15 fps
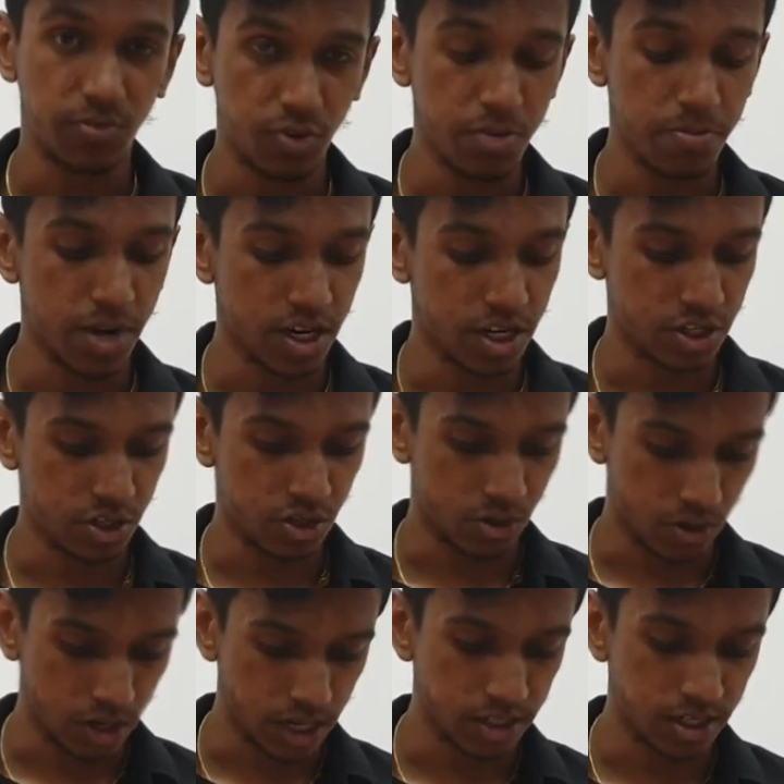managed
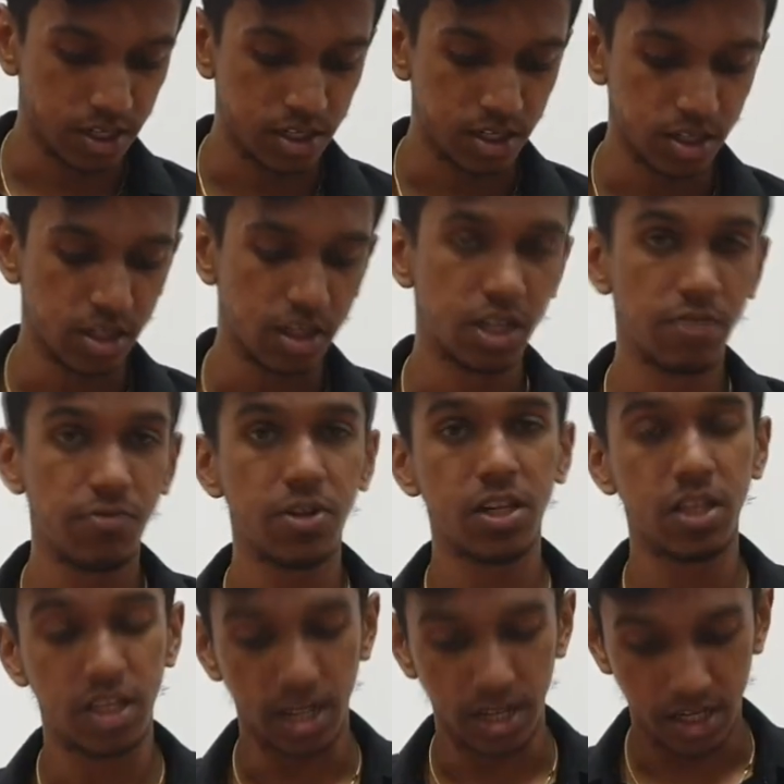organization revealed
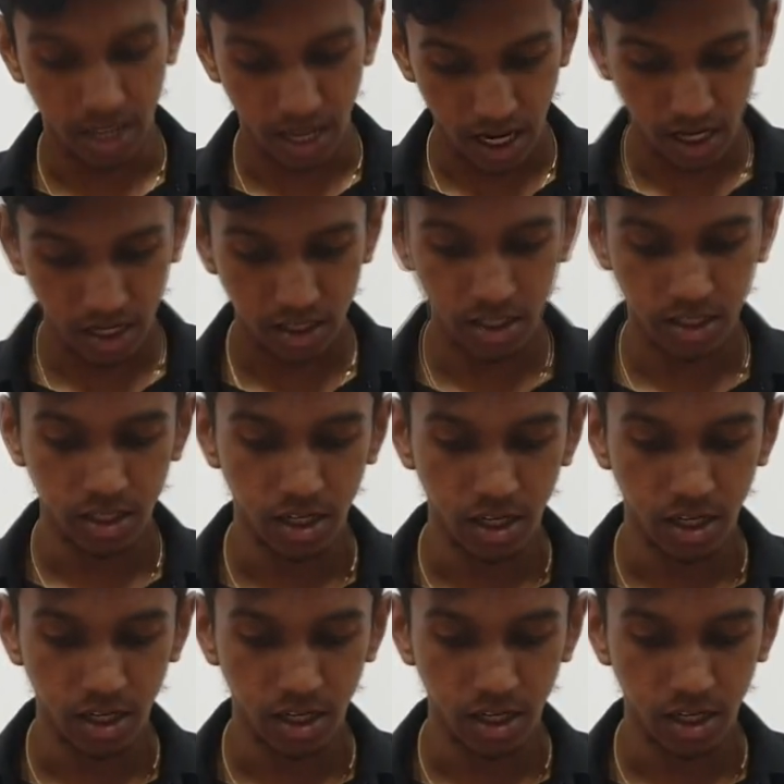that gains